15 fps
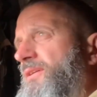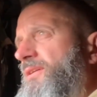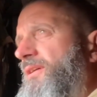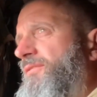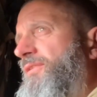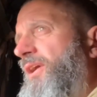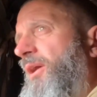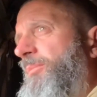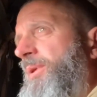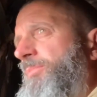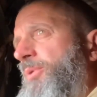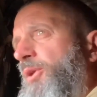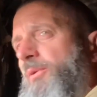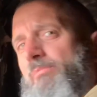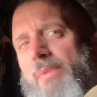I think I'll be
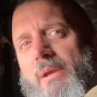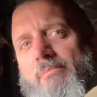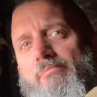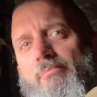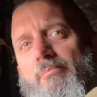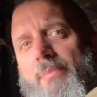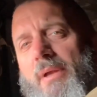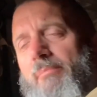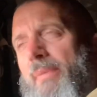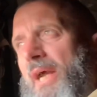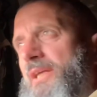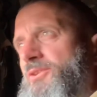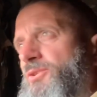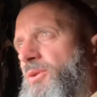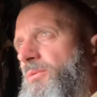putting big
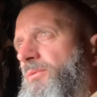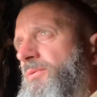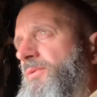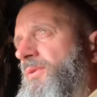baits on